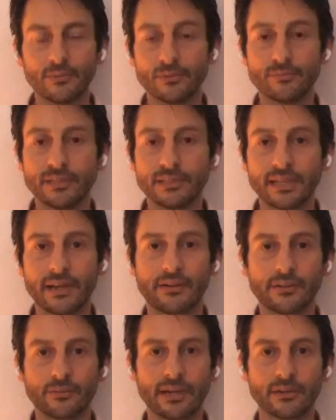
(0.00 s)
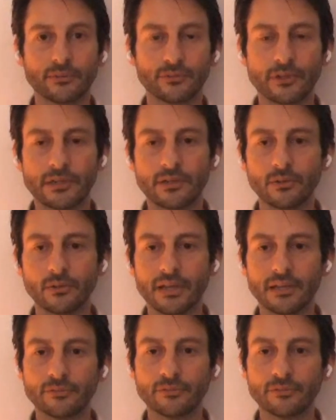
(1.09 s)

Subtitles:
we've been carrying around for our whole life,